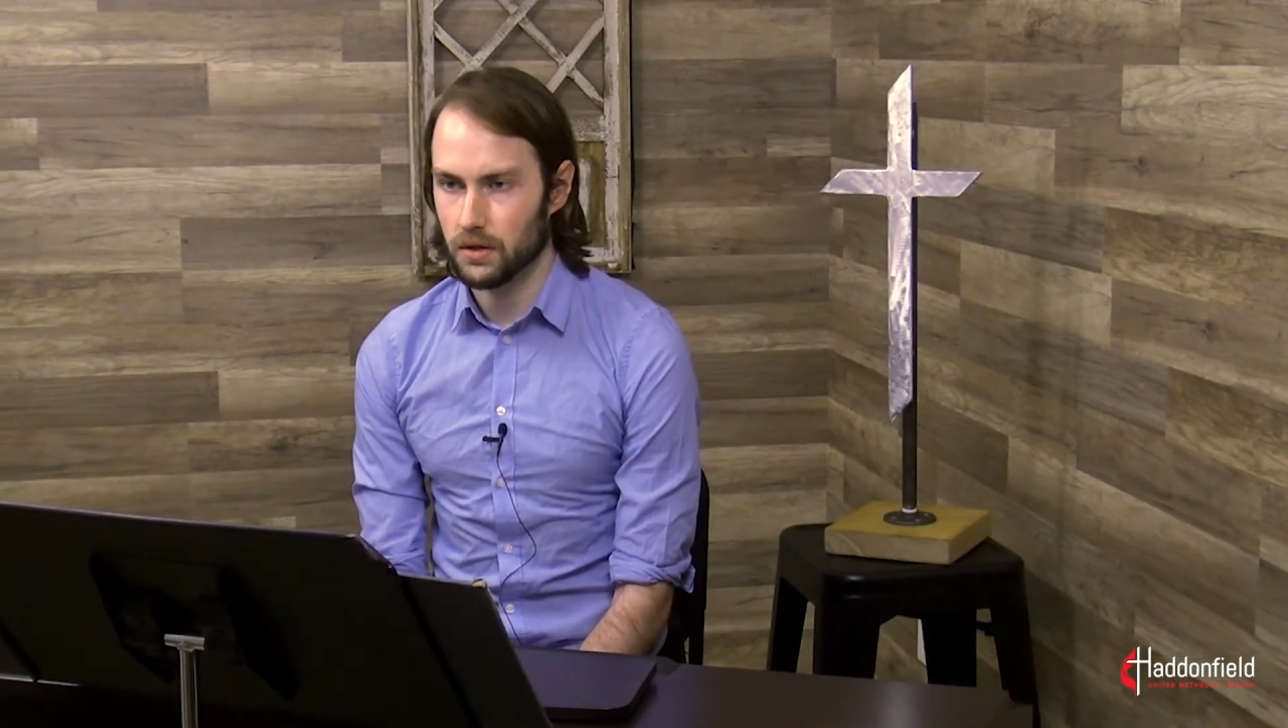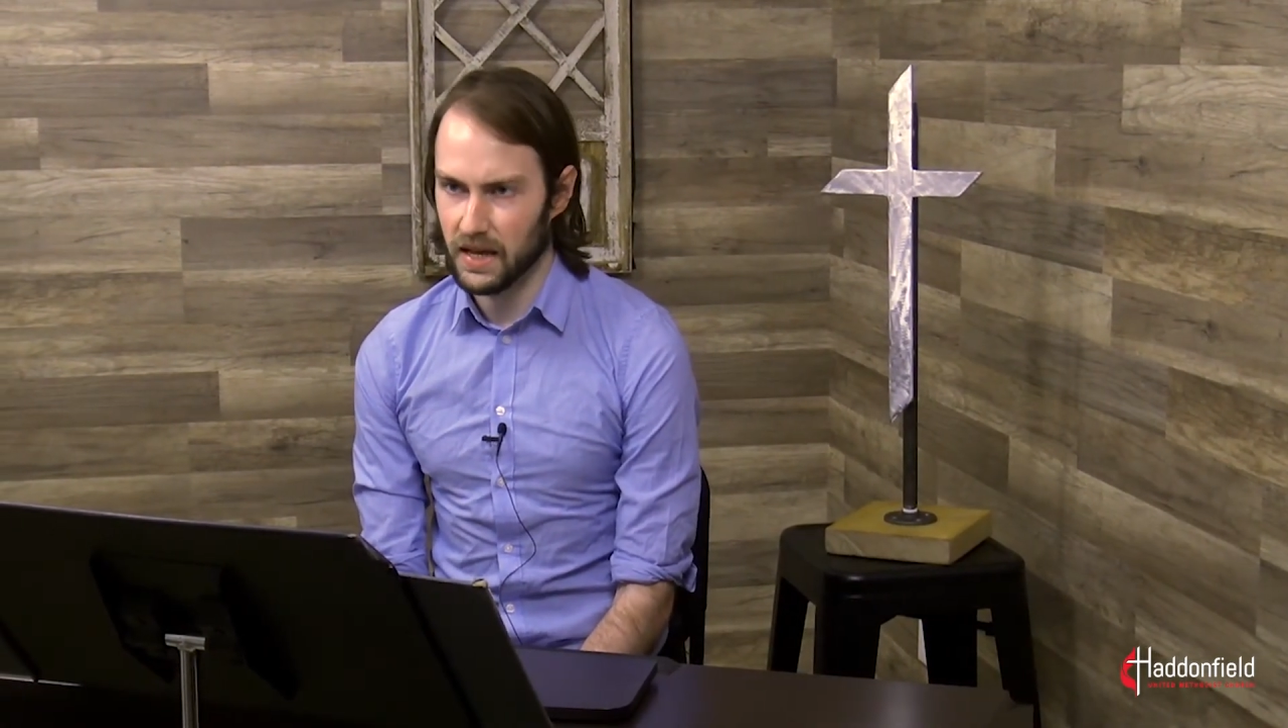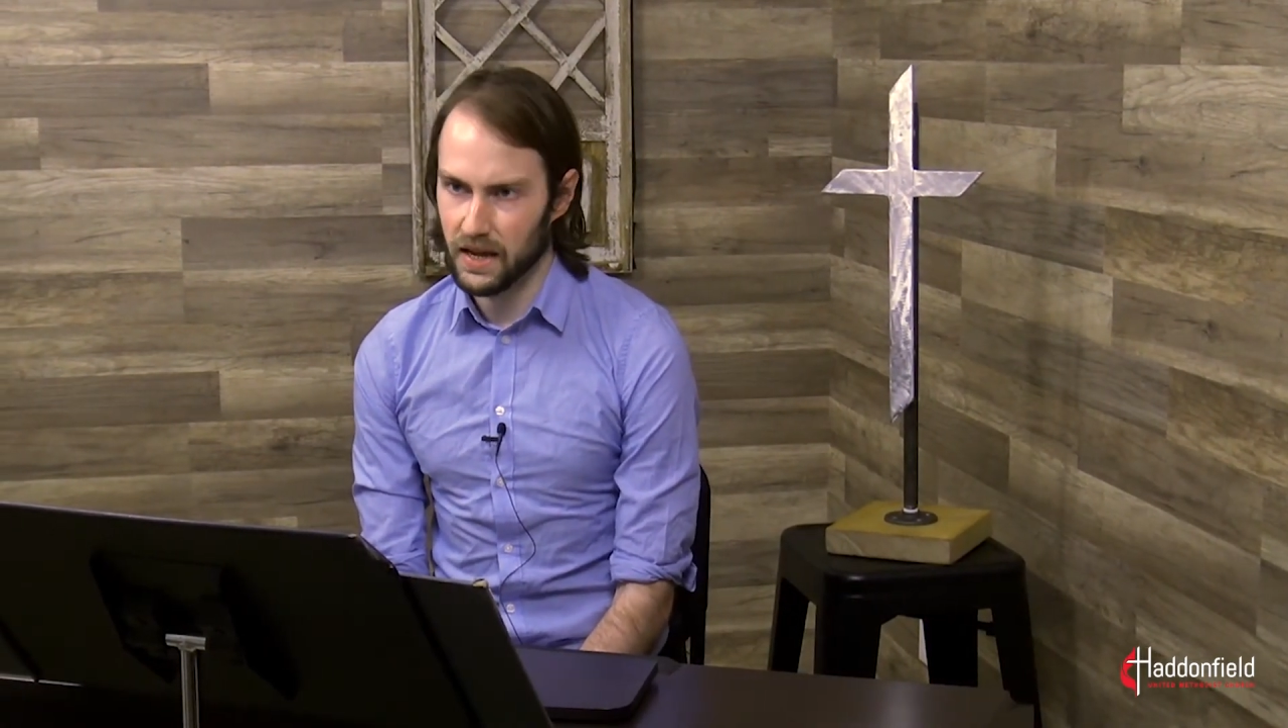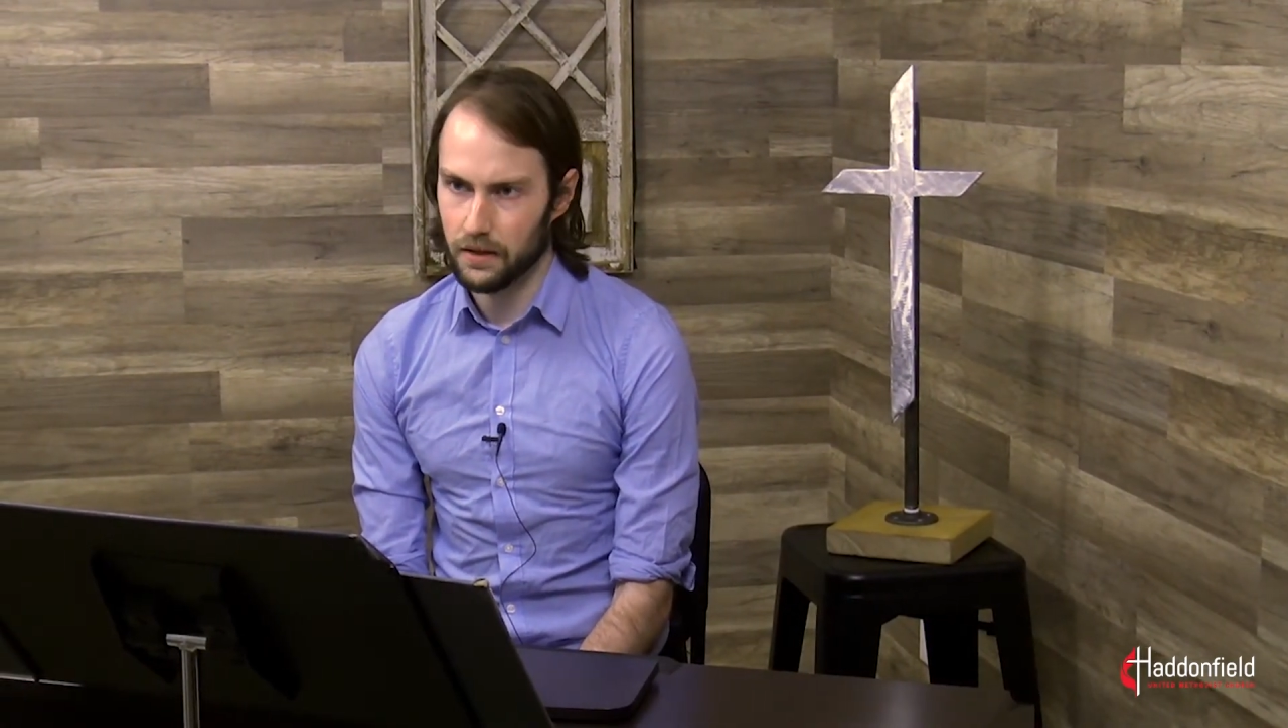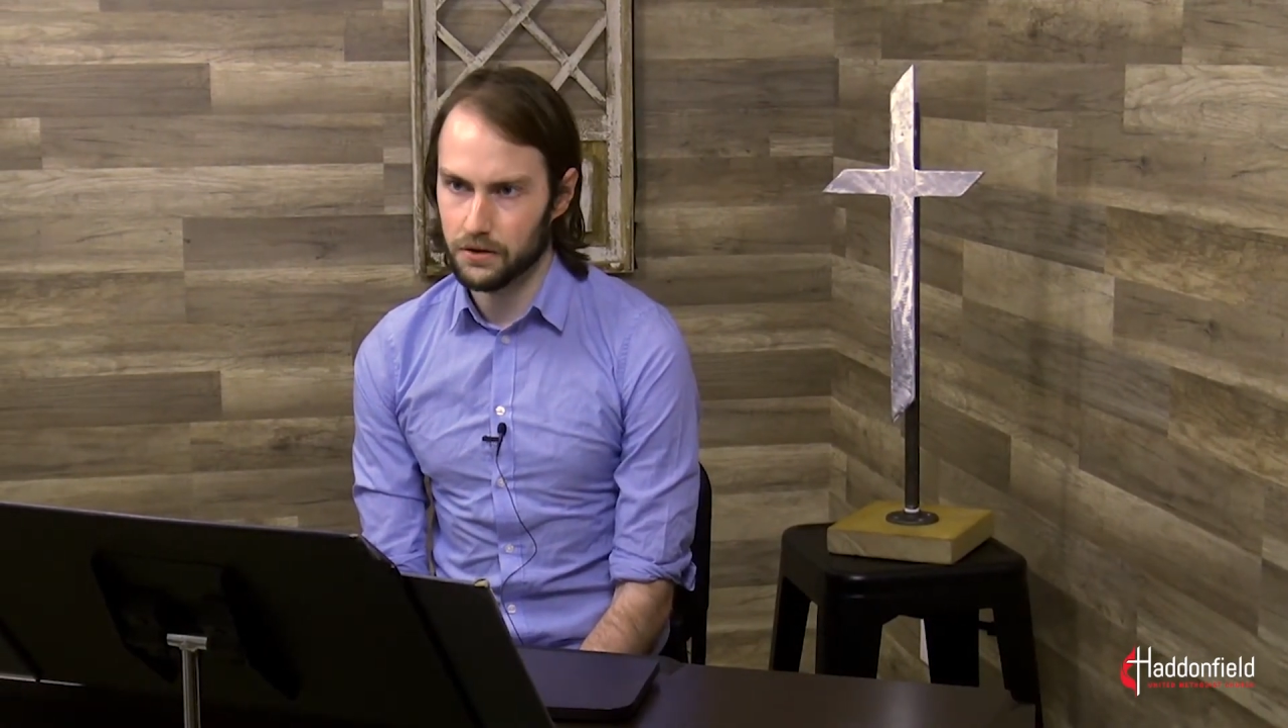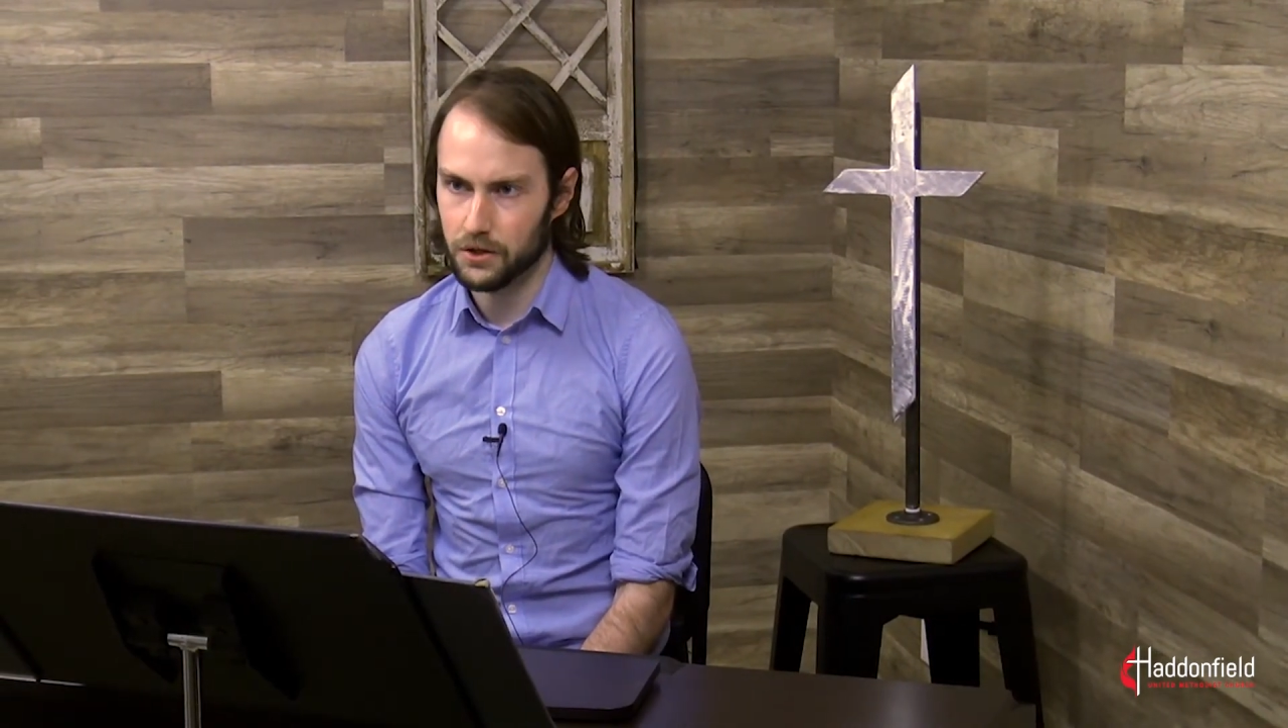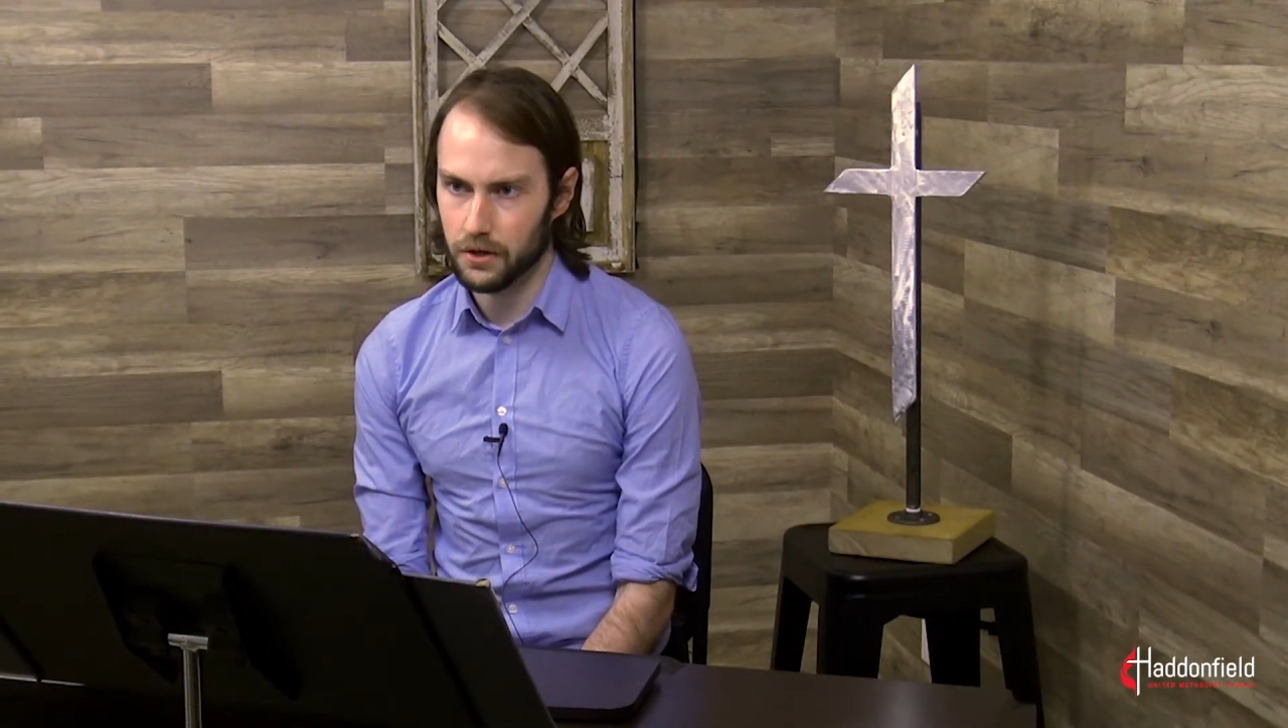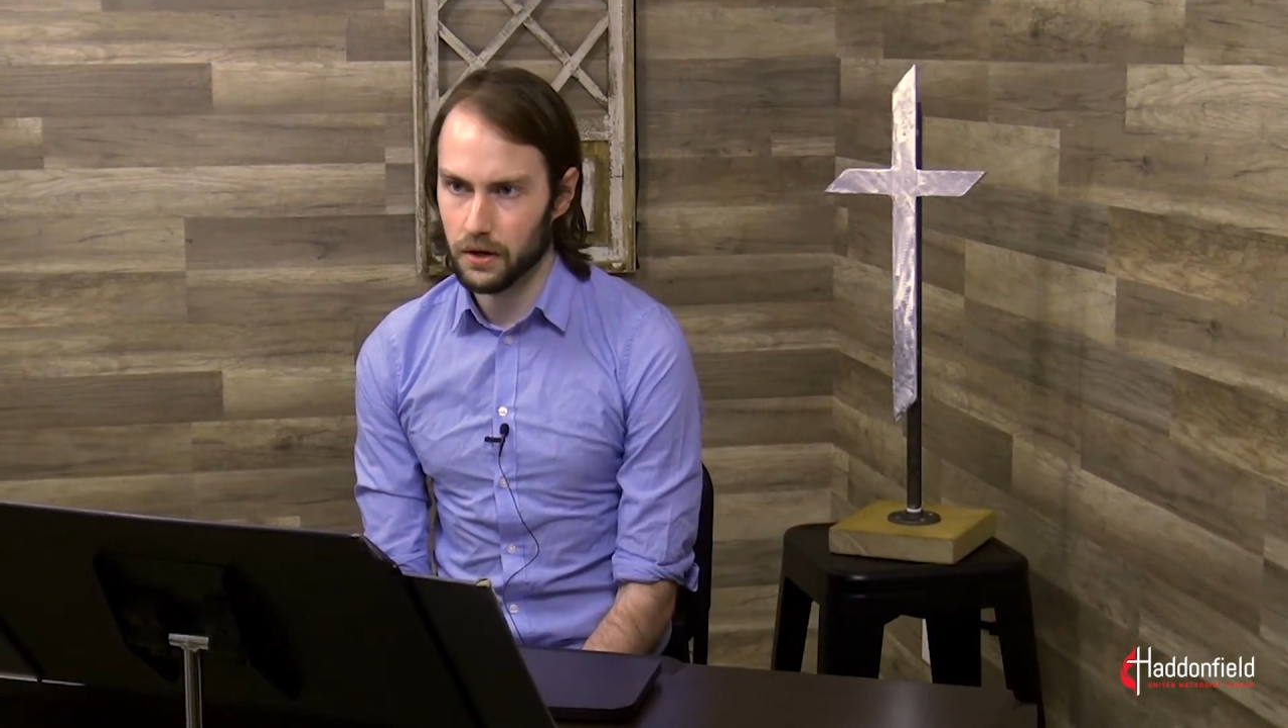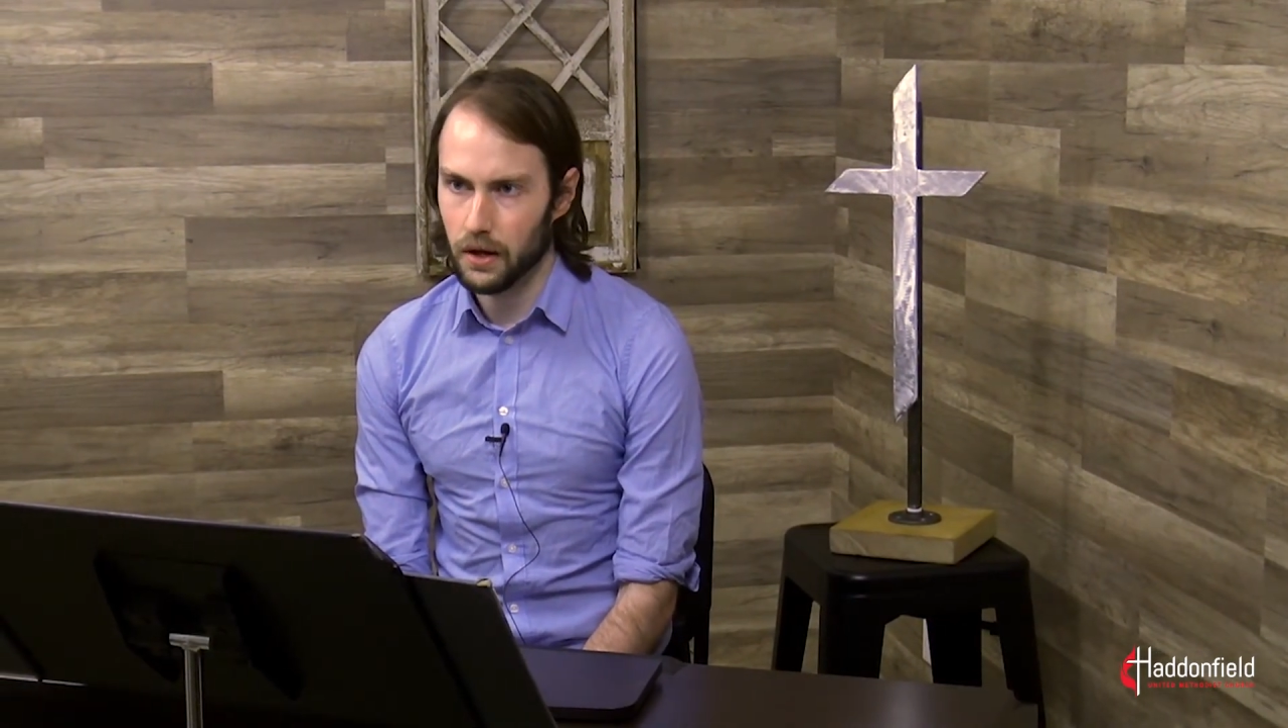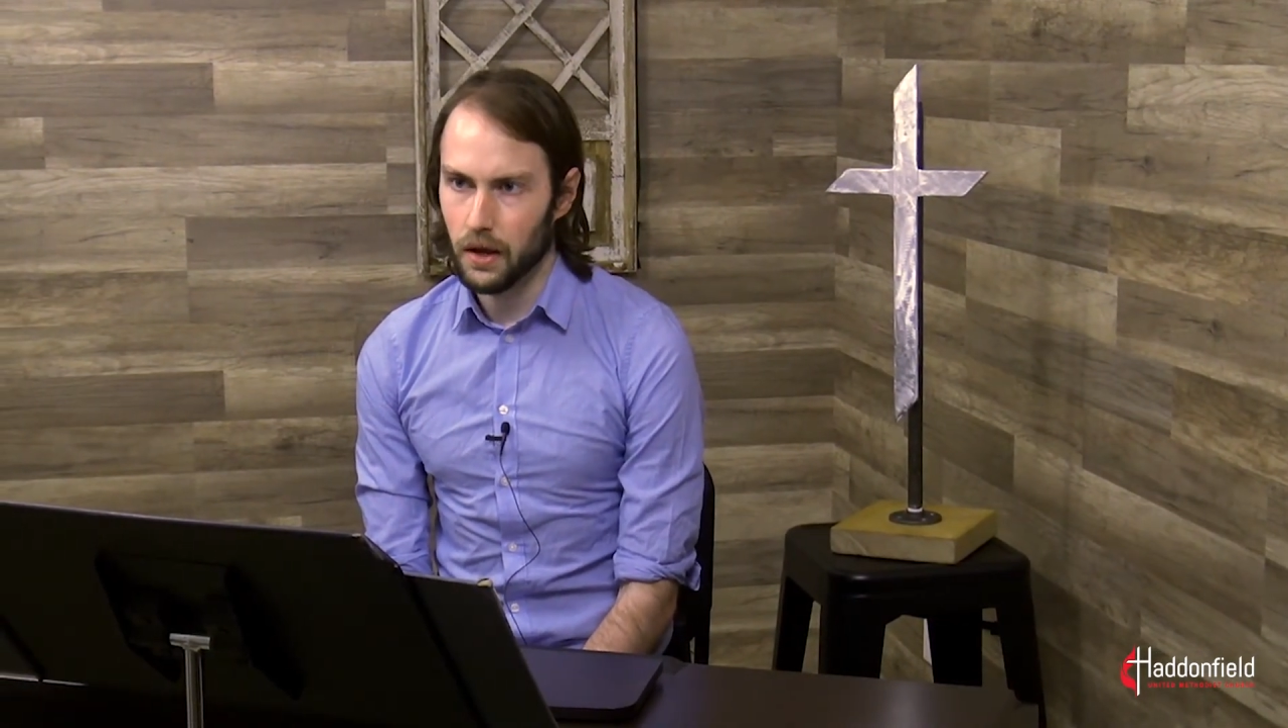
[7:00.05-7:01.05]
calendar,